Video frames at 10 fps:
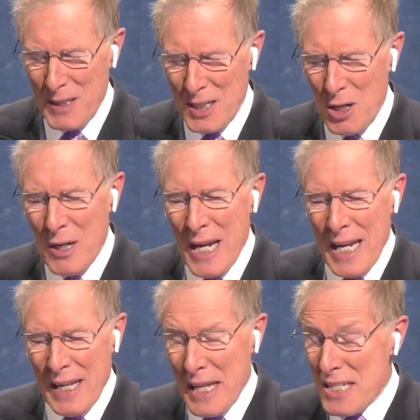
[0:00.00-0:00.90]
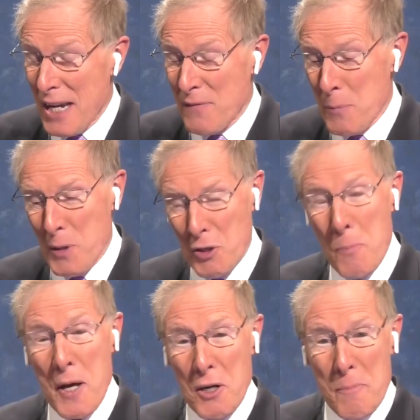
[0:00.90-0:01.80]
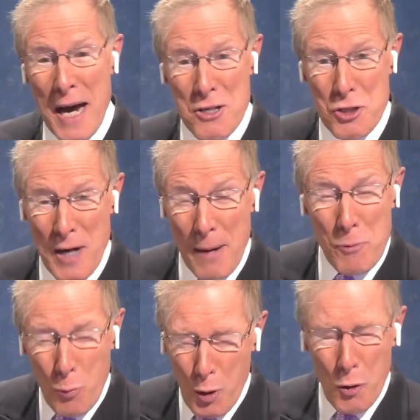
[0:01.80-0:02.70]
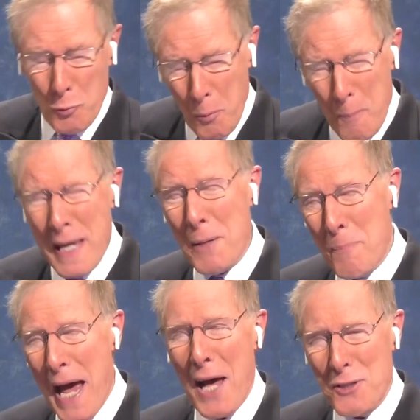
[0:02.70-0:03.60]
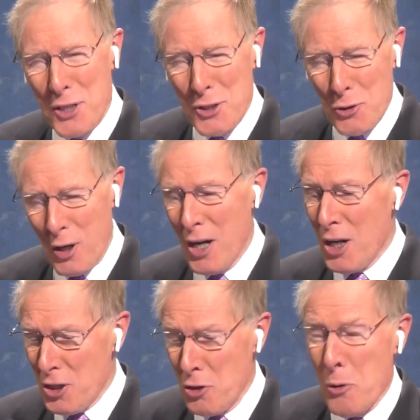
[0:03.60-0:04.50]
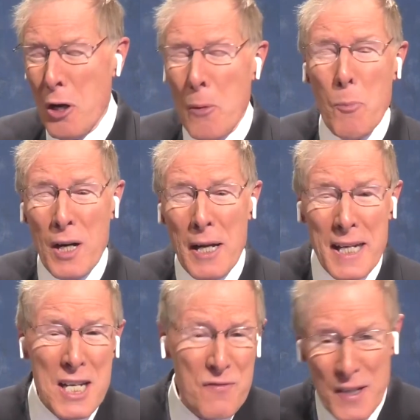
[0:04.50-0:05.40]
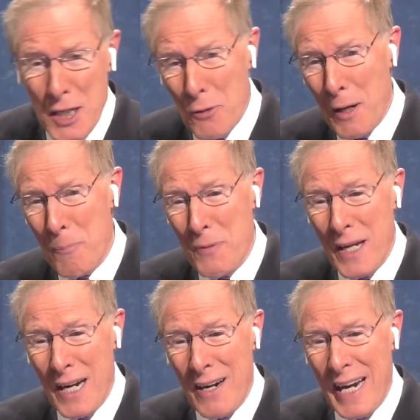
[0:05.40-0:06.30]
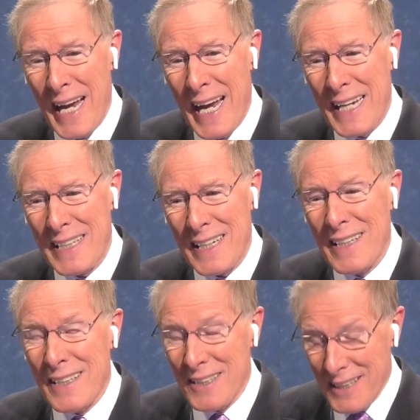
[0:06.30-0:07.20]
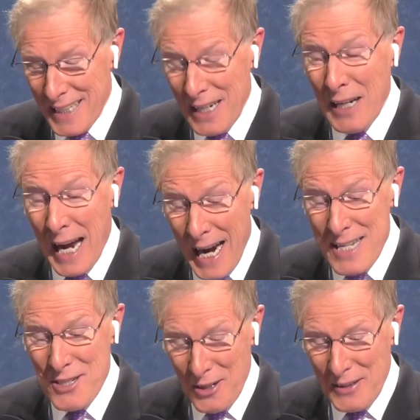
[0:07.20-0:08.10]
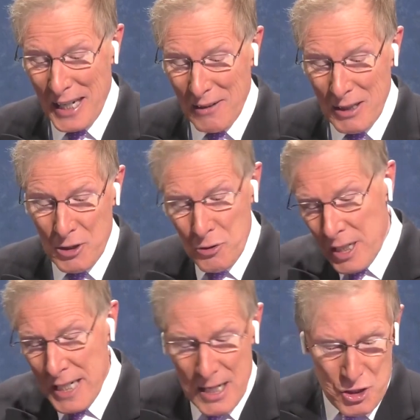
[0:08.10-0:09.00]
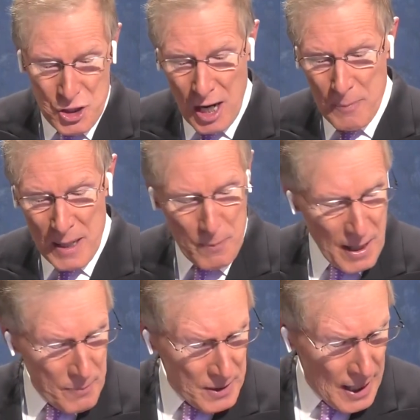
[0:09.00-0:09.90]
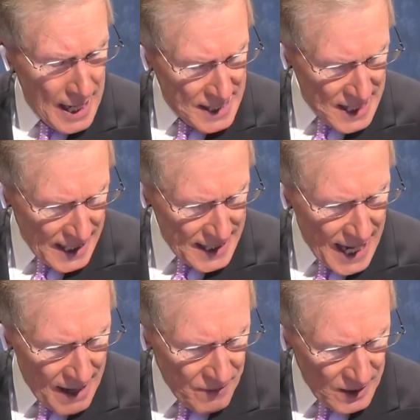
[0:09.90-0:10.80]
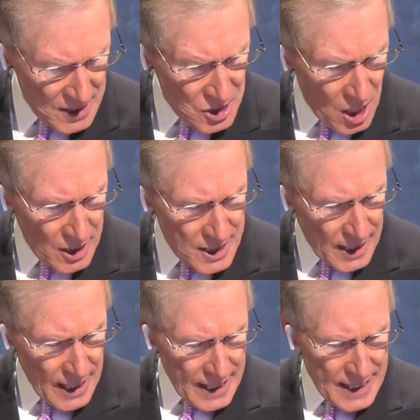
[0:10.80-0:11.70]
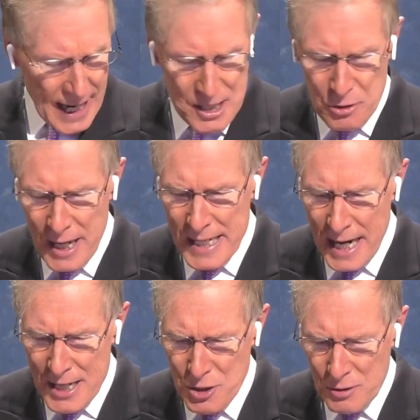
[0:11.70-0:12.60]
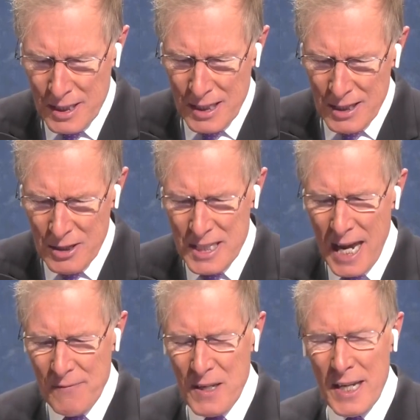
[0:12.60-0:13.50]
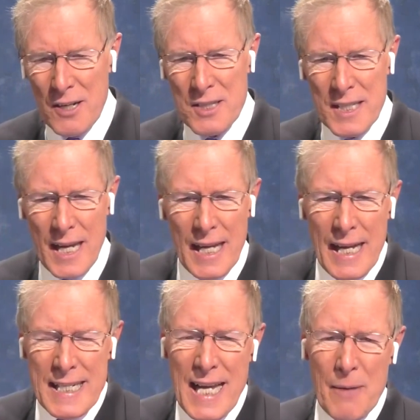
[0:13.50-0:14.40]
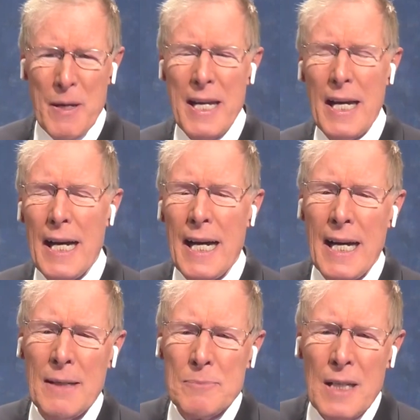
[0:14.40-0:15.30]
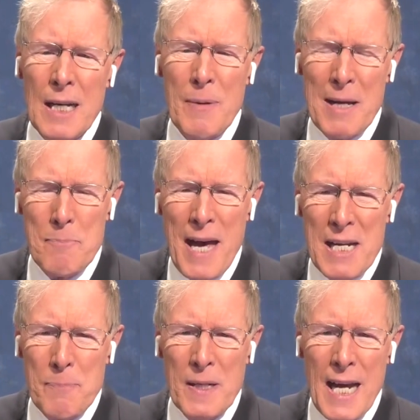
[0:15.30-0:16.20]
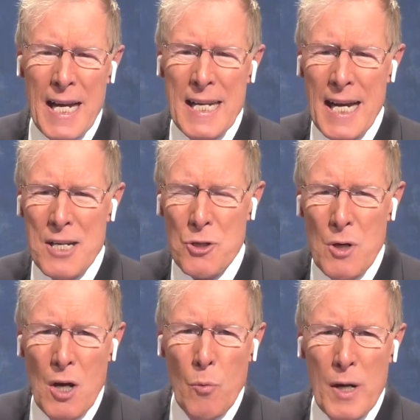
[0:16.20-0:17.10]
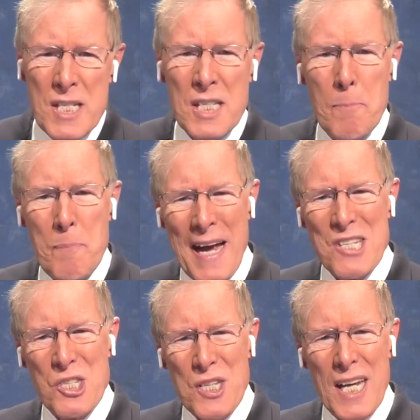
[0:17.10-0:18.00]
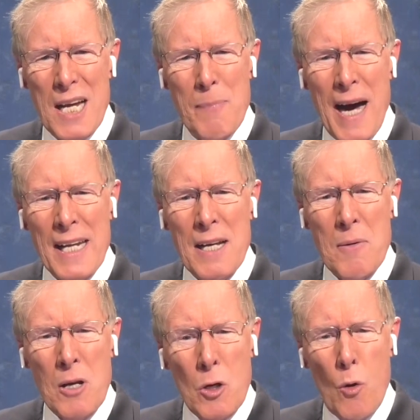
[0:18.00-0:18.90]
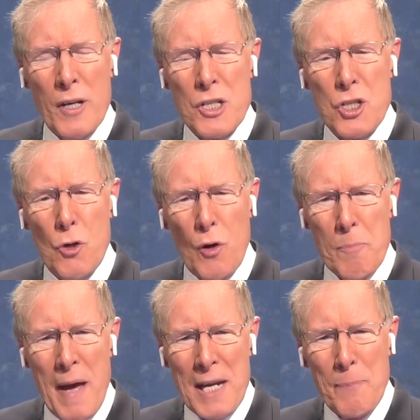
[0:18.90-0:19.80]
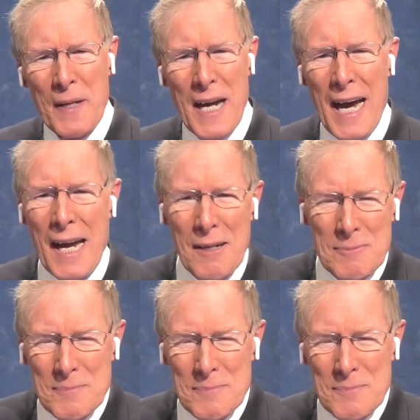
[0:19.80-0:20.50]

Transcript: but you know, you know, they say if you build a better mousetrap, the world will beat a path to your door. You put a nice video up there and uh, you can get eyes on there. You're doing a nice job. Keep it up in the second half here. Let's talk to Nigel. Hey, Nigel. Good to have you here today. Tell me uh, about Mattaponi, Nigel. What's the best thing about going to school at Mattaponi?